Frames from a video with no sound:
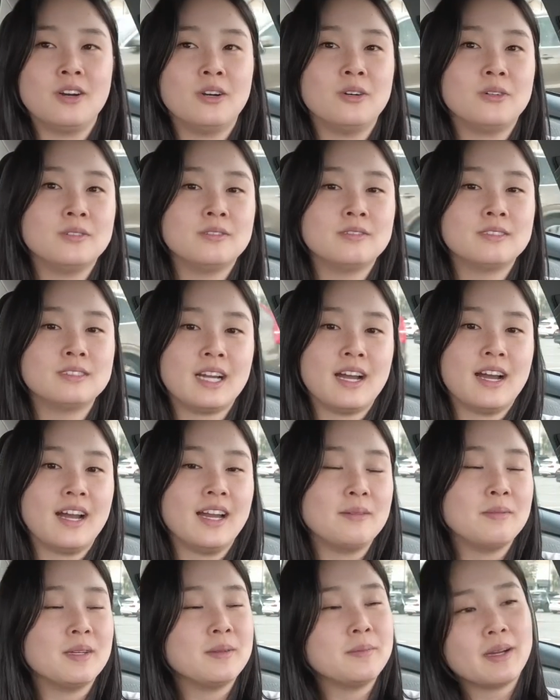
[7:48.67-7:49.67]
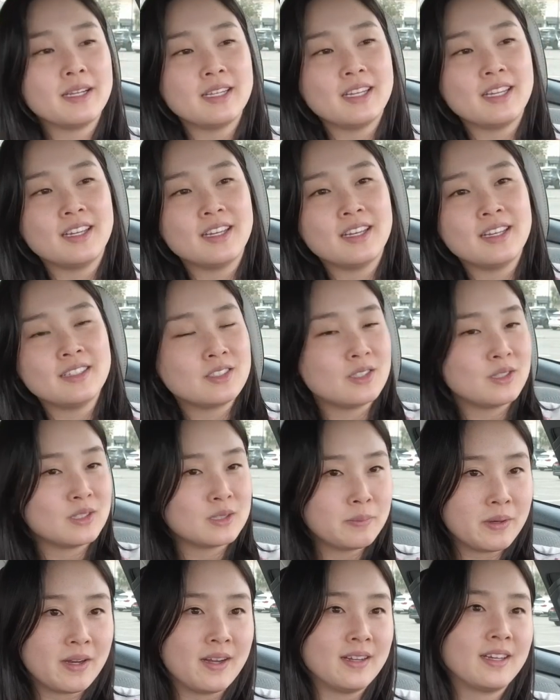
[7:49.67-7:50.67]
own time and money into
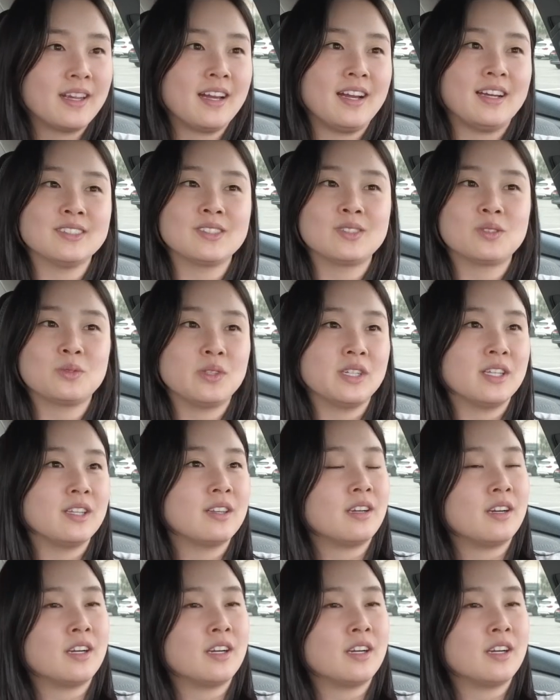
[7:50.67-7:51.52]
this podcast with